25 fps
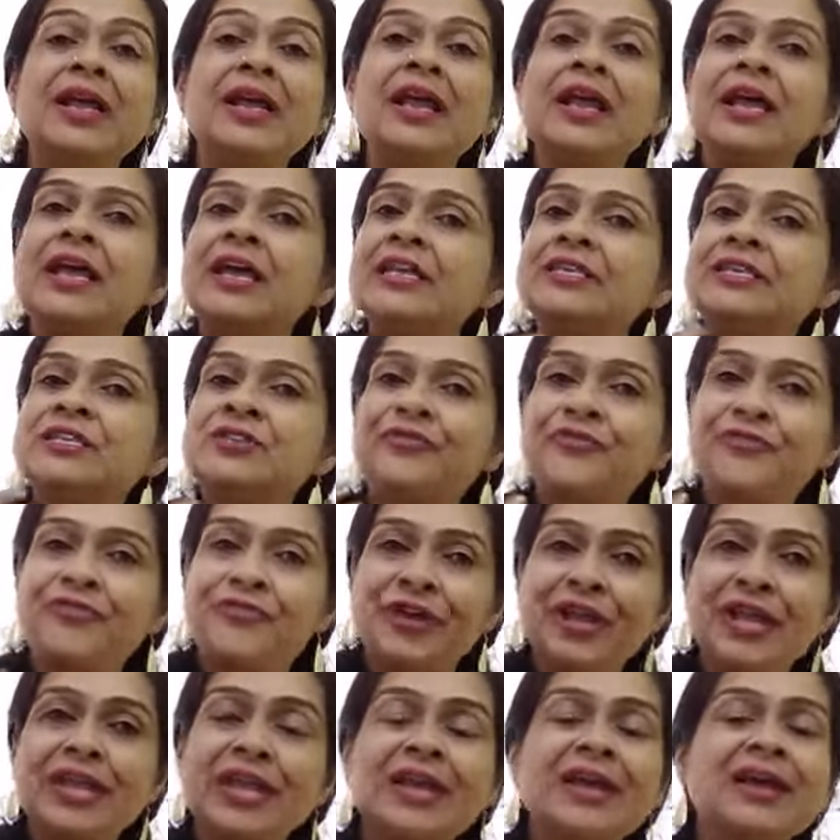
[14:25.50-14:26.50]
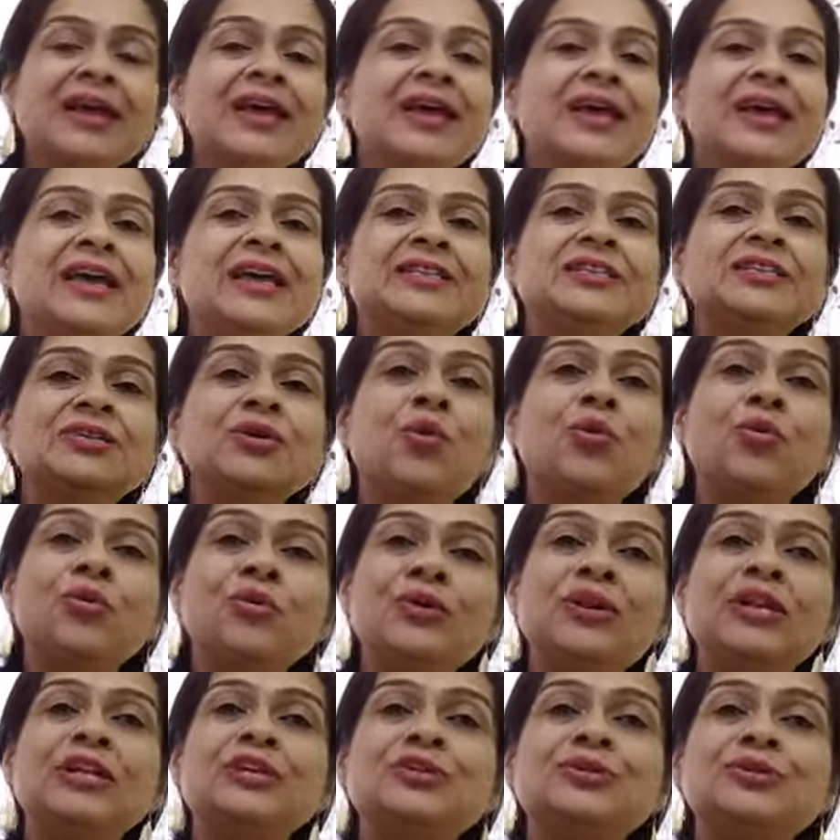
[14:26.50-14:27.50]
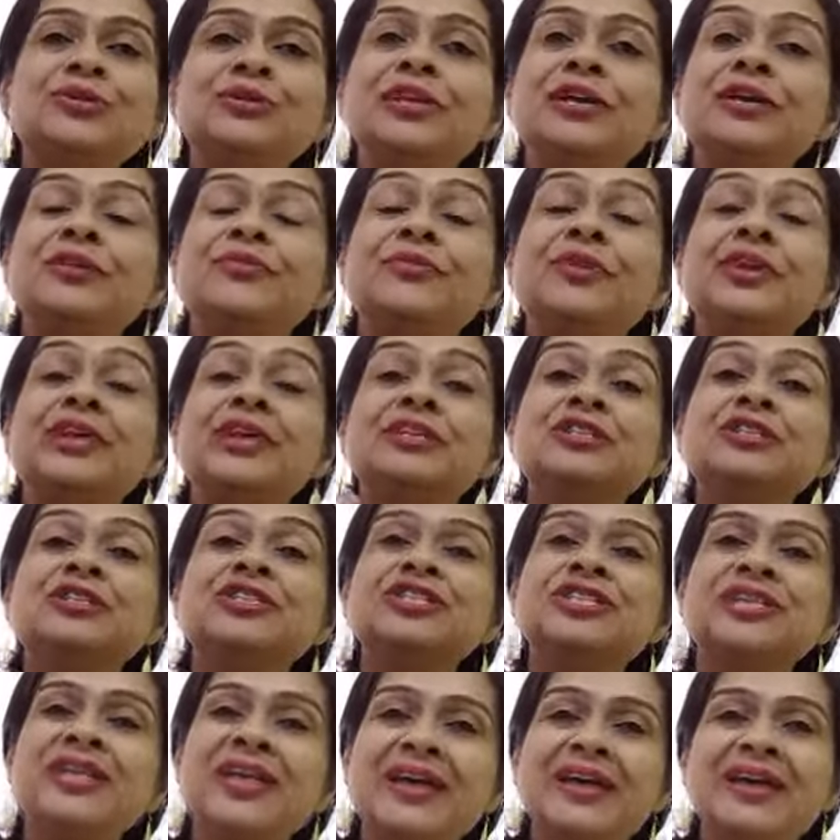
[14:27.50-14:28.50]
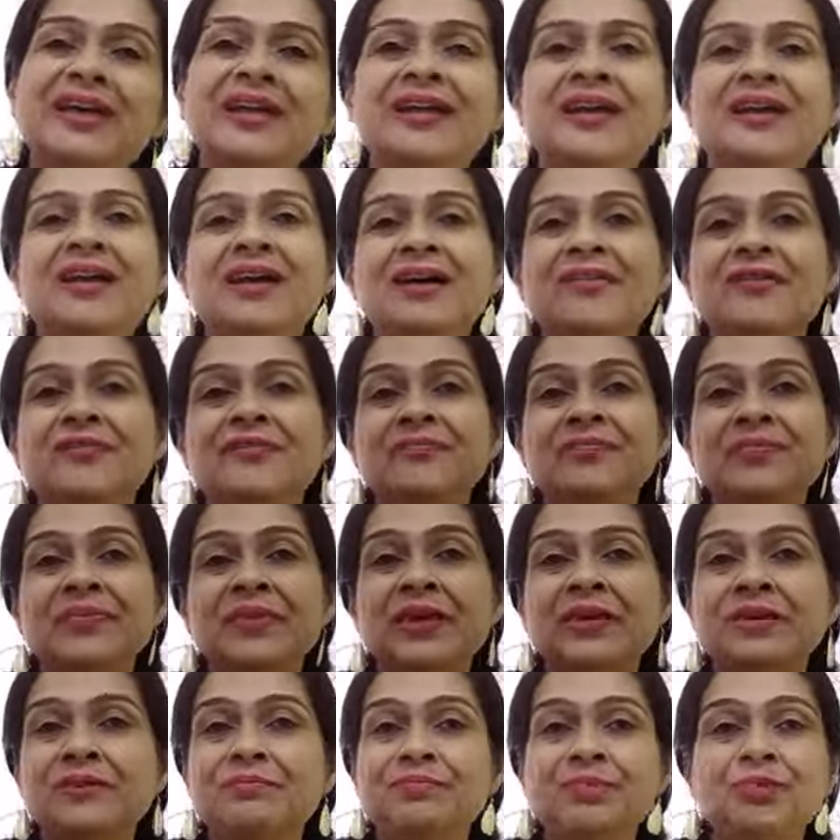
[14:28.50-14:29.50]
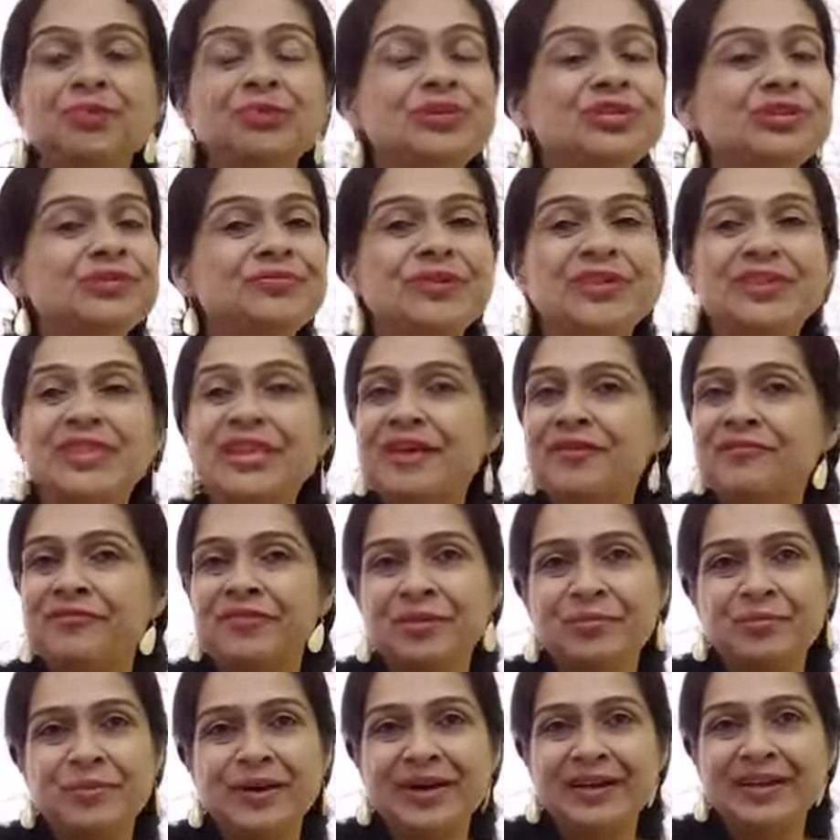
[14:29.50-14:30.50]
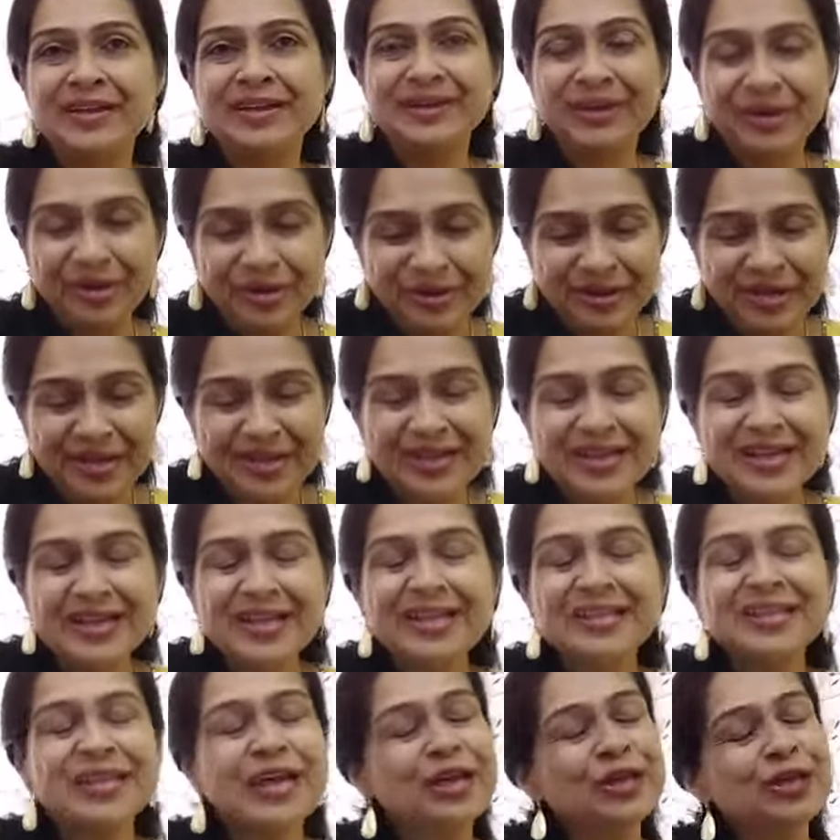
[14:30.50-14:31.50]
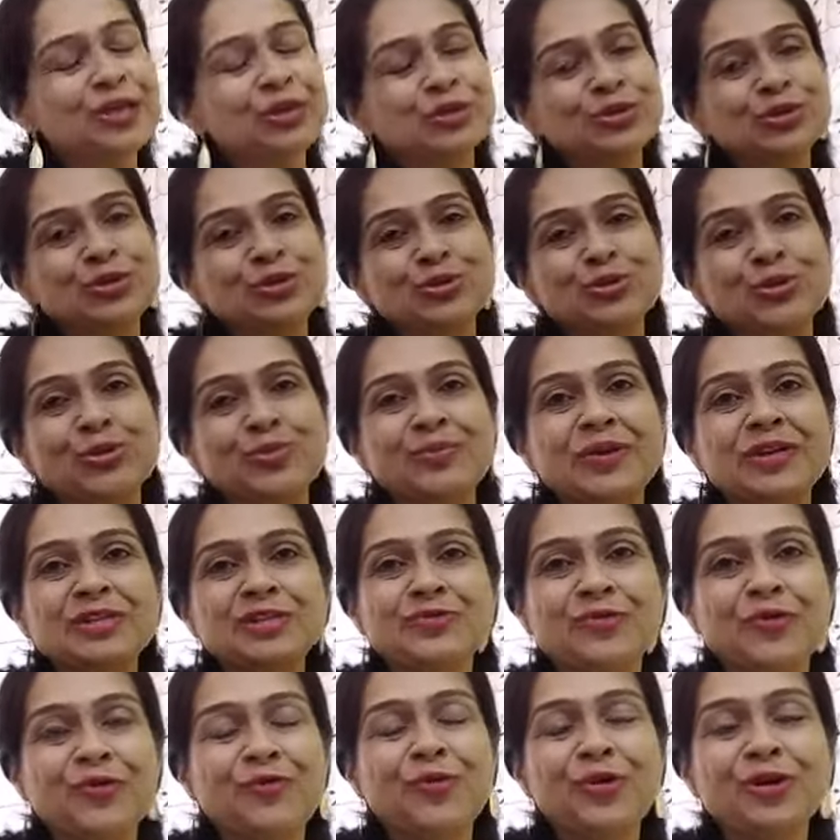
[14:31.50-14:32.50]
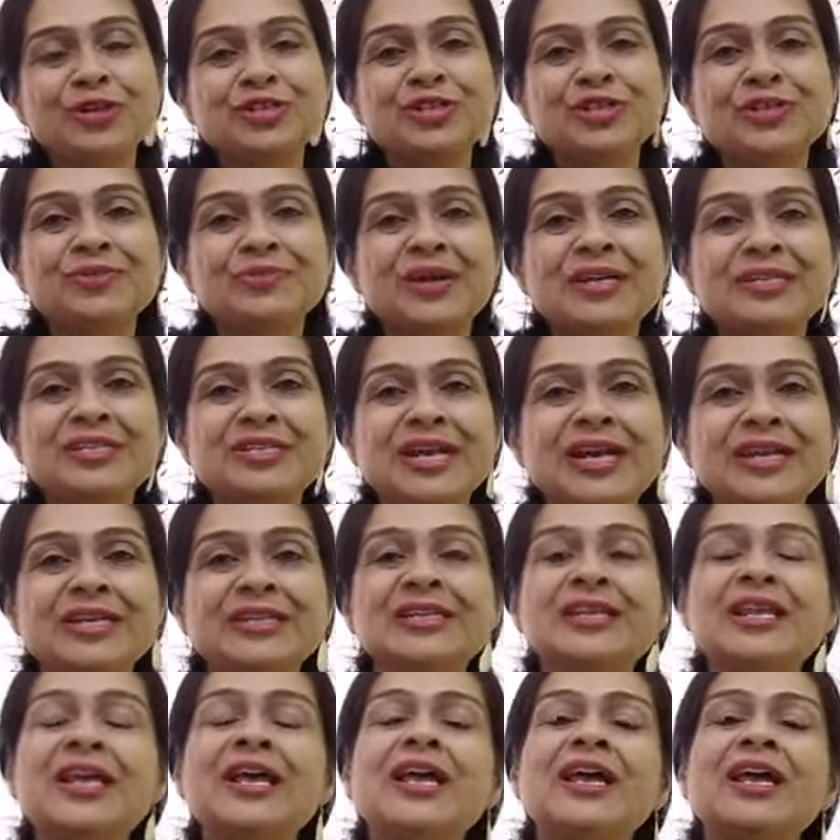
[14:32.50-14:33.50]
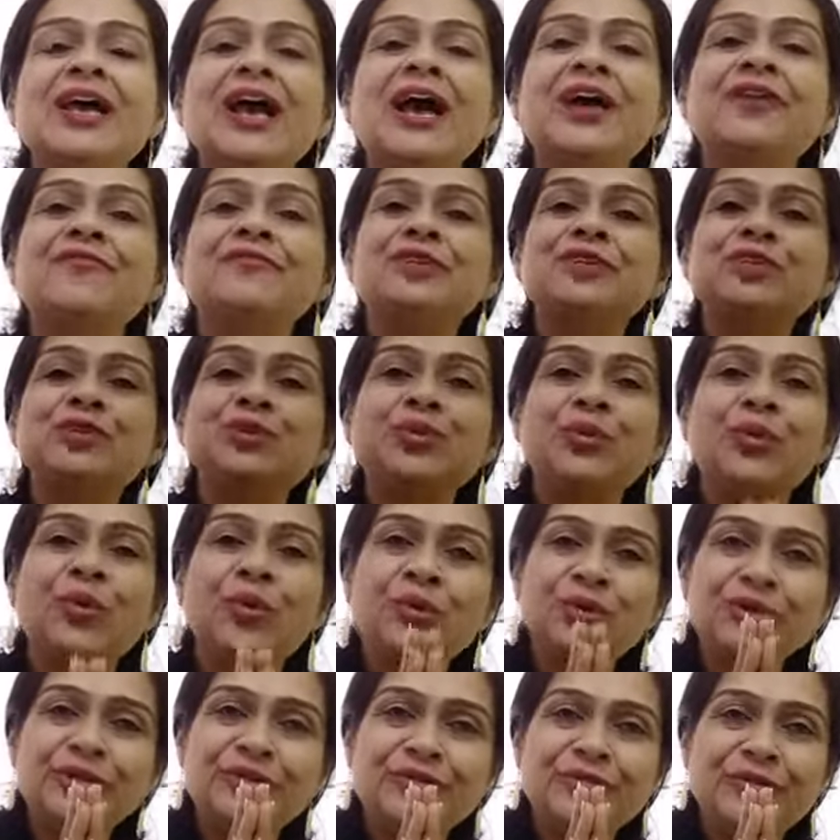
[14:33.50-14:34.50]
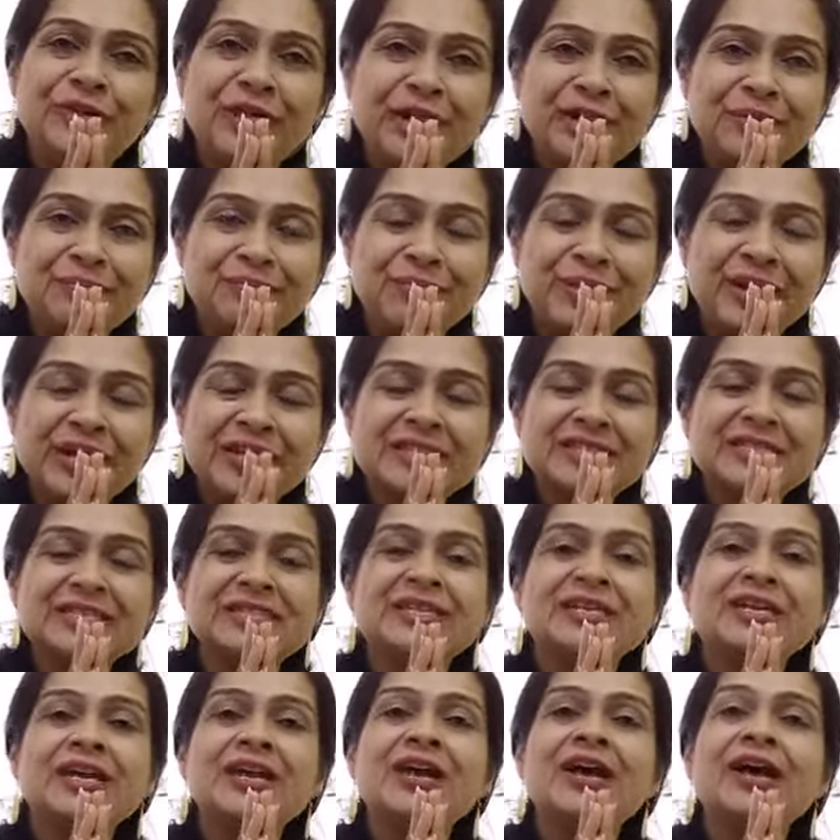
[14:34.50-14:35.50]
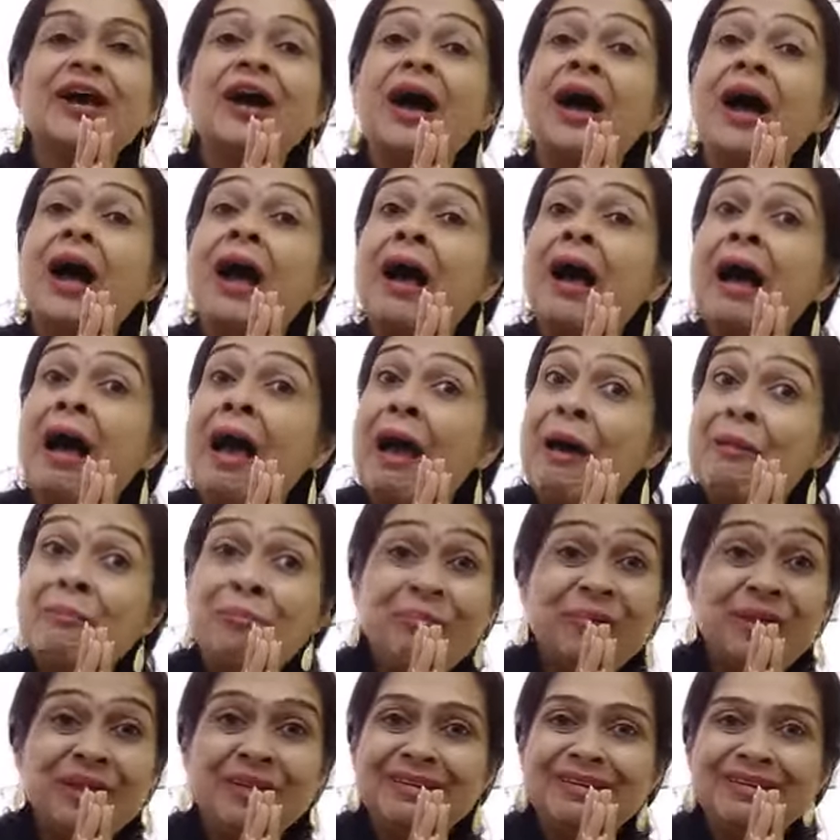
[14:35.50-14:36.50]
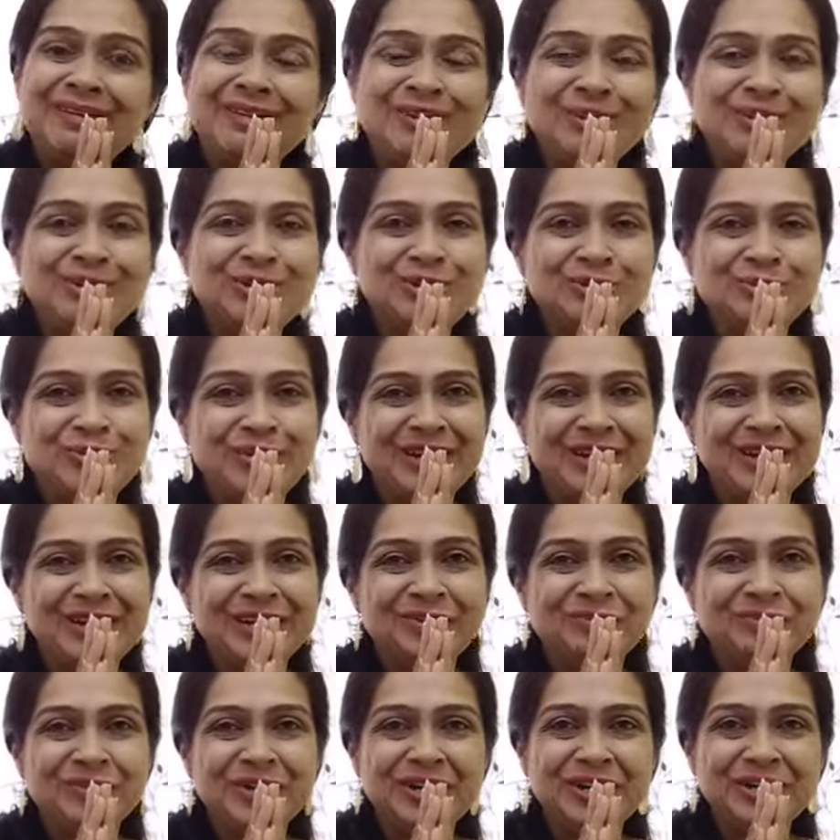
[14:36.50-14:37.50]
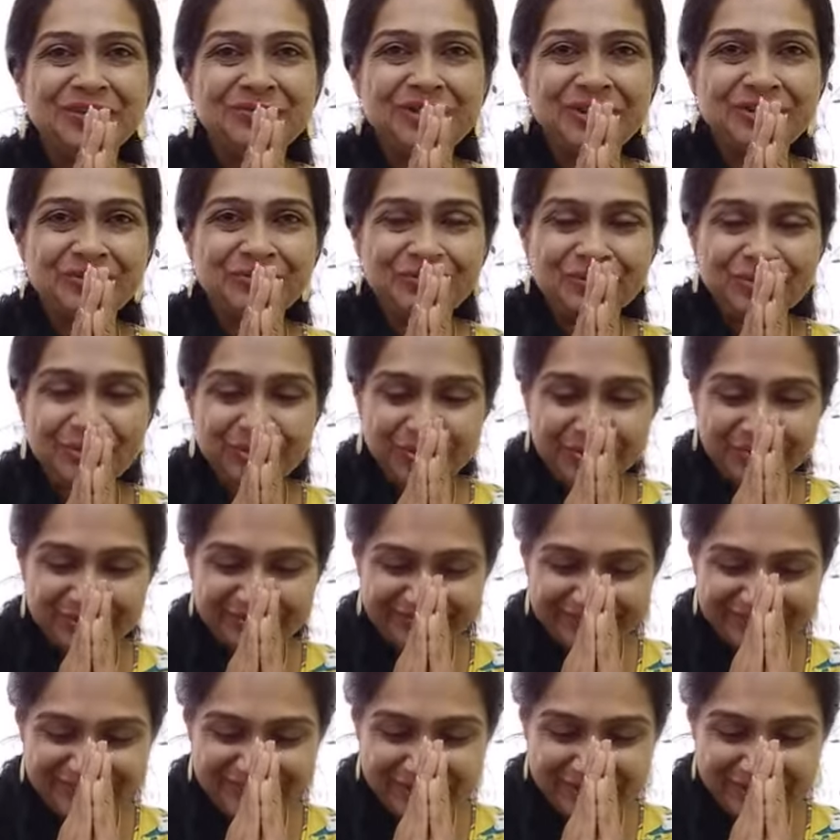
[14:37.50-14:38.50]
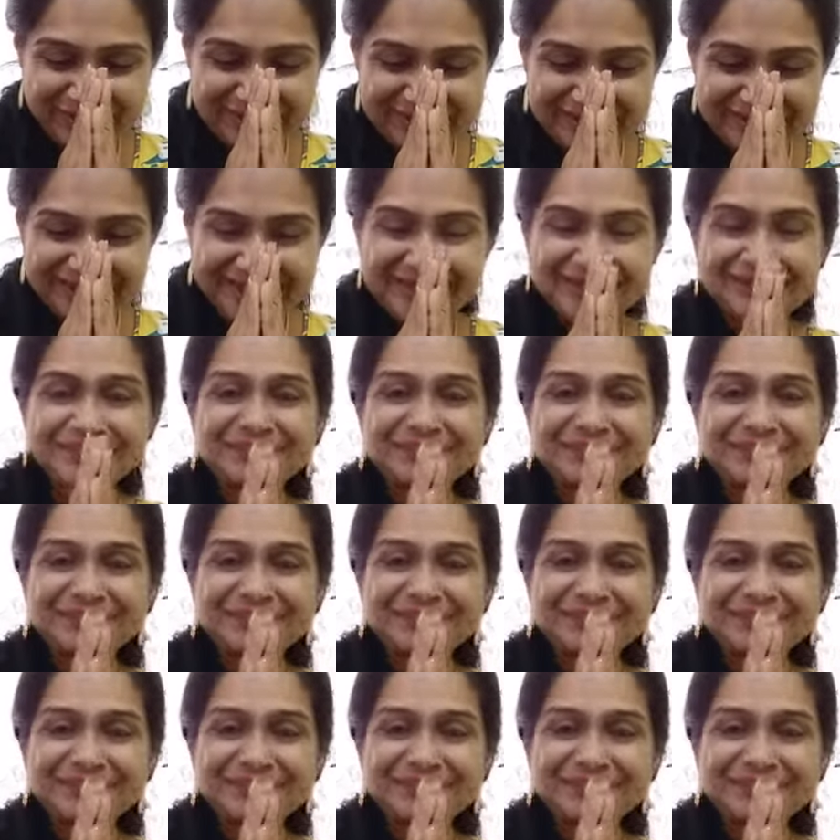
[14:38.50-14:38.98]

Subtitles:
It's free. It's only so that we can share the beauty with everybody, okay? Thank you so much for watching my channel. I wish you all the very best. Happy 2021 for you. Namaste.